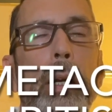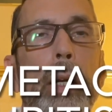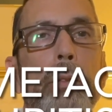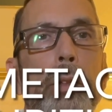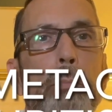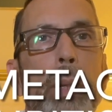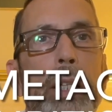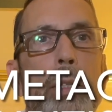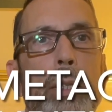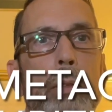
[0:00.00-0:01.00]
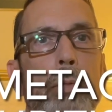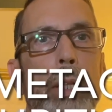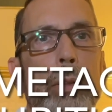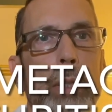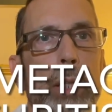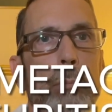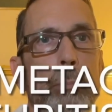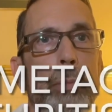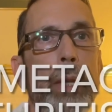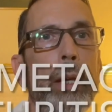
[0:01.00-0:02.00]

at the base of the thumb.